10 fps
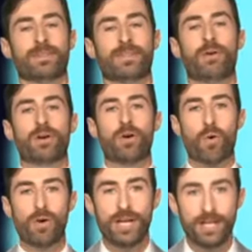Now,
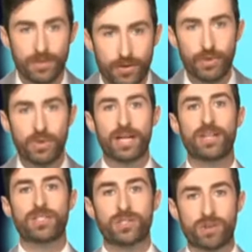according to
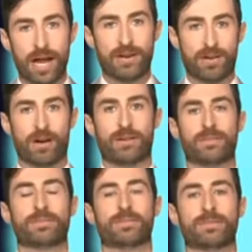his granddaughter,
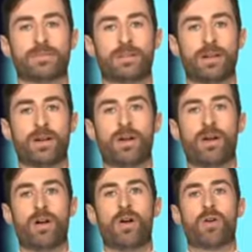
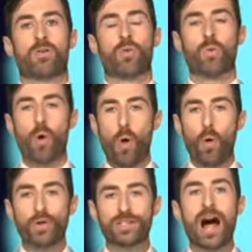
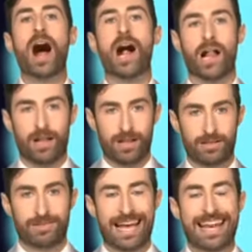Roald Dahl
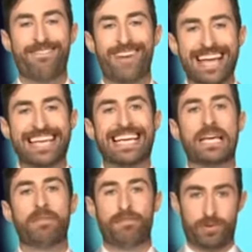had a
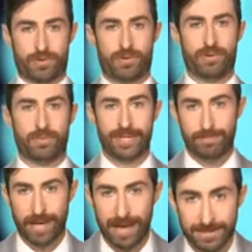Viking funeral when he
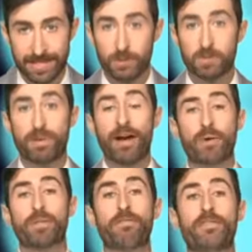passed, and he was
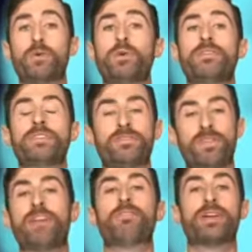buried with a few of his
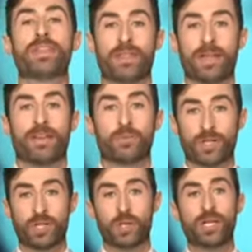favorite things,
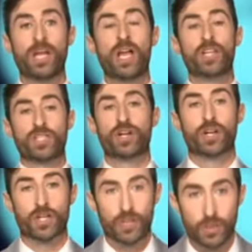which included
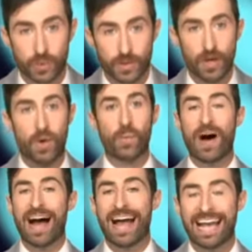snooker cues,
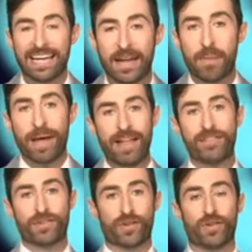wine,
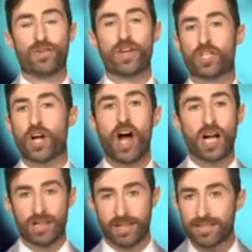pencils,
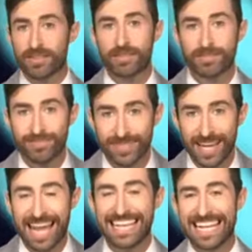chocolates,
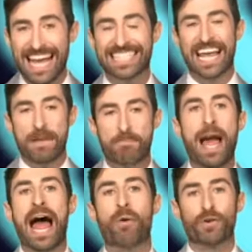and yes, a
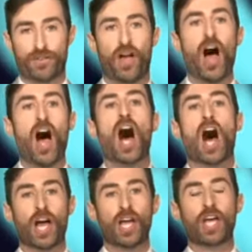power
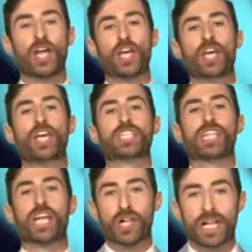saw. He's
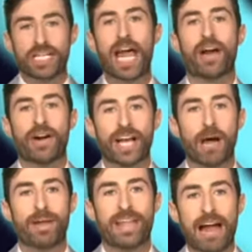literally tearing it
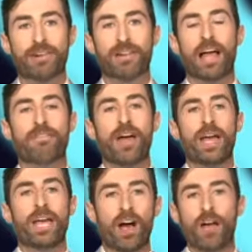up in the afterlife.
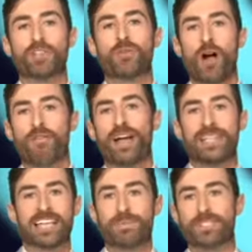He also wrote
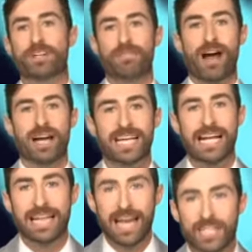Fantastic Mr. Fox.
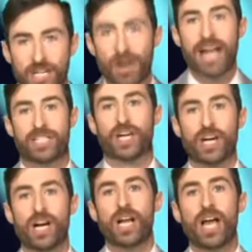That is your
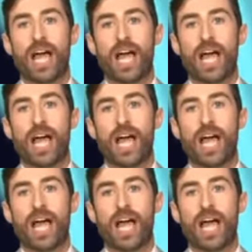answer.